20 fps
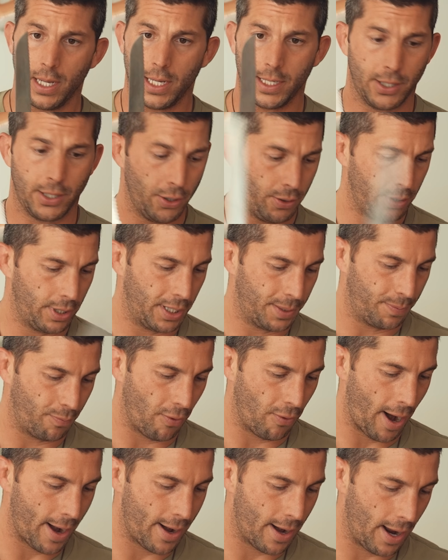is use this
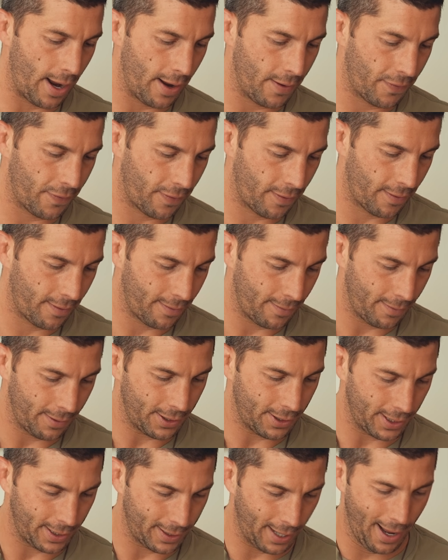bread knife,
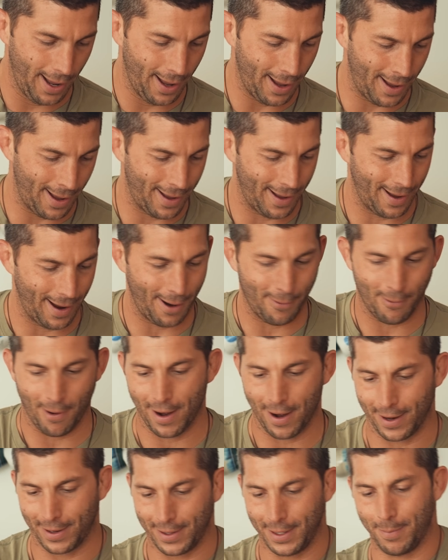which is
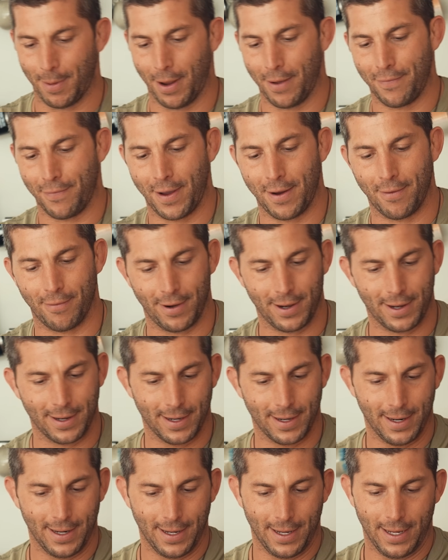ironically my favorite,
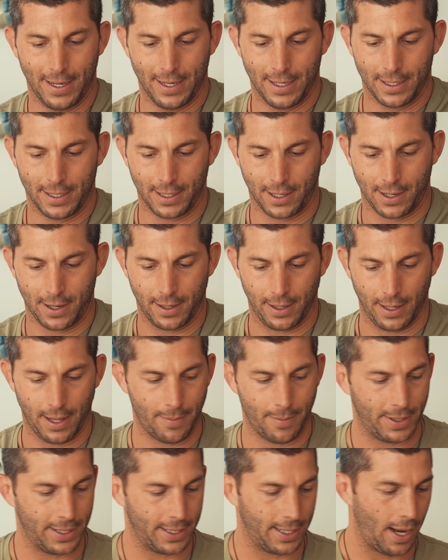to cut
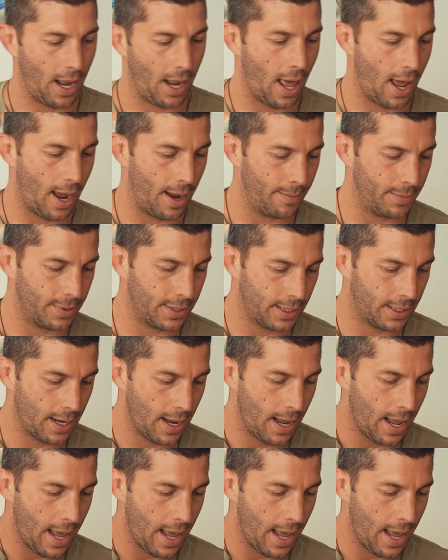lemons and limes.